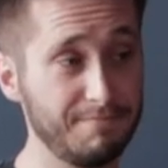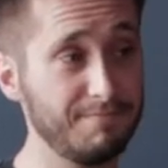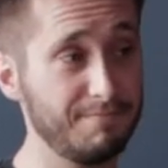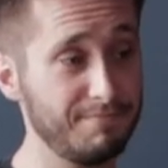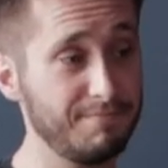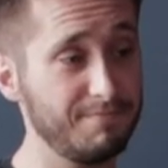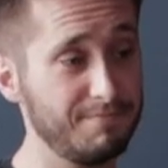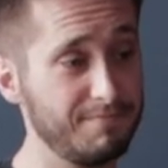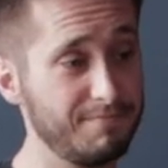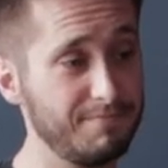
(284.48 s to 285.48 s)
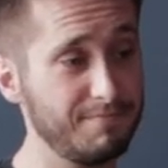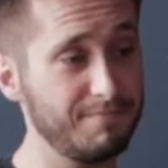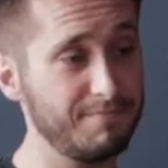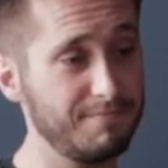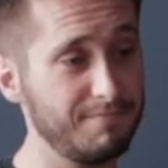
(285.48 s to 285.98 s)

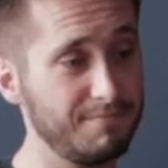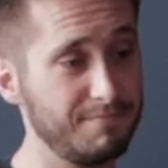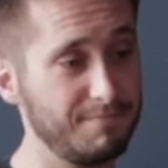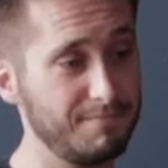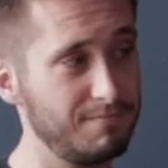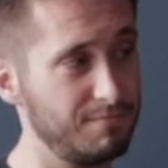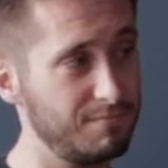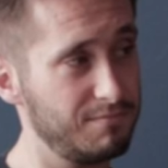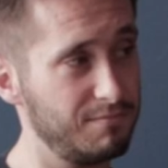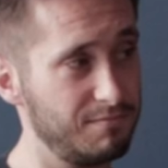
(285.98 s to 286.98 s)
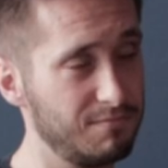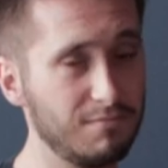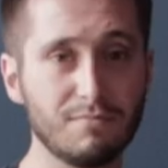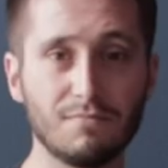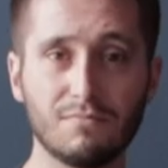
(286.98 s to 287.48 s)

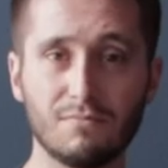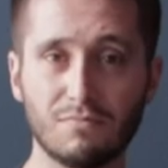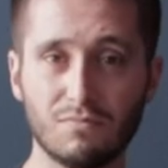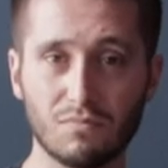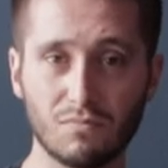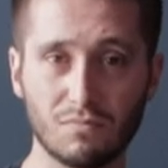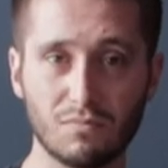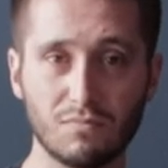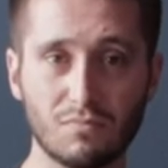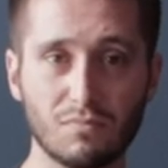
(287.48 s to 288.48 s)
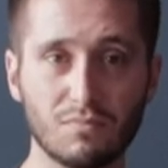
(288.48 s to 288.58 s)
(not speaking)